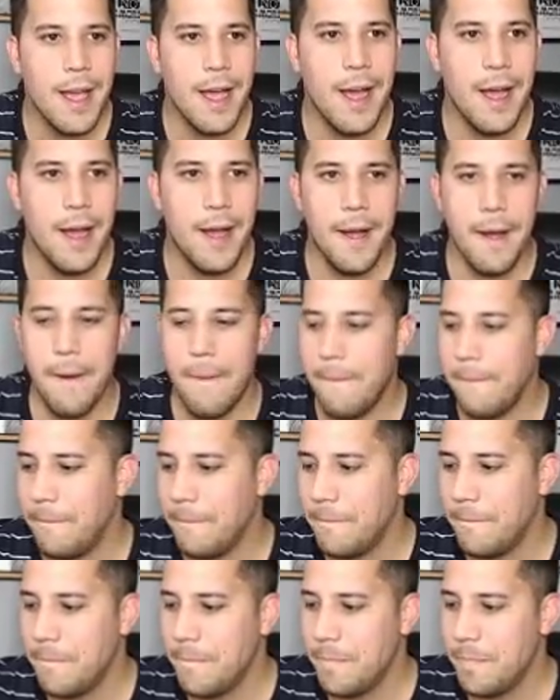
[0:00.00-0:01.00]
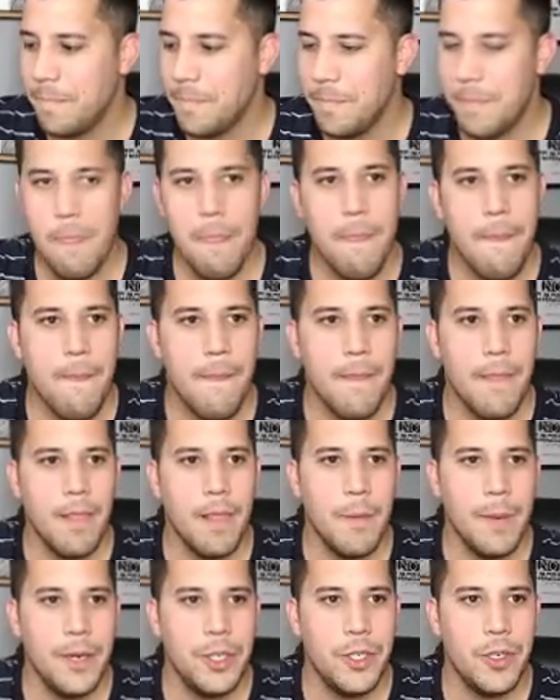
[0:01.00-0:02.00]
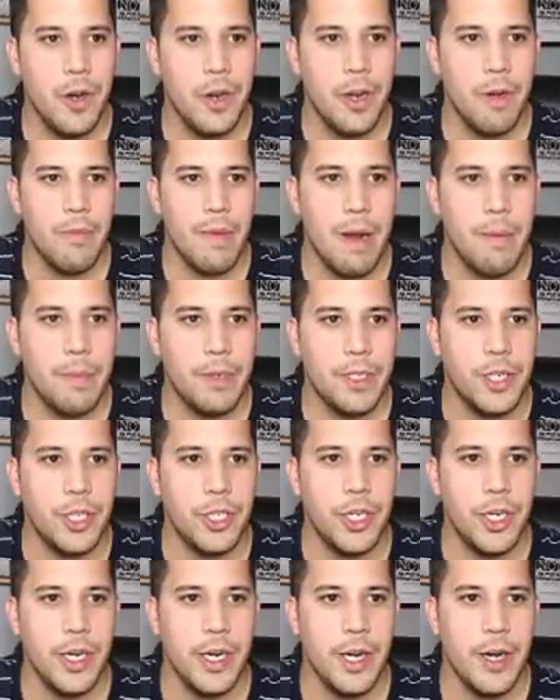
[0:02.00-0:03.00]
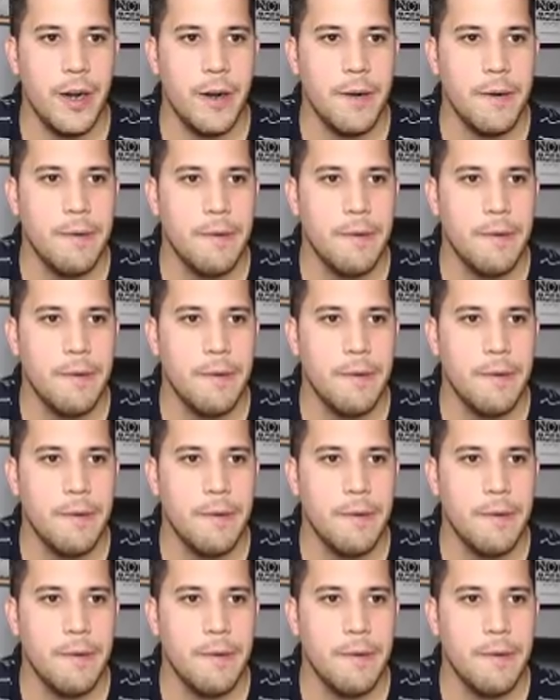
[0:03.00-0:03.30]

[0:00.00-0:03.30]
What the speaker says: Let me show you my position here.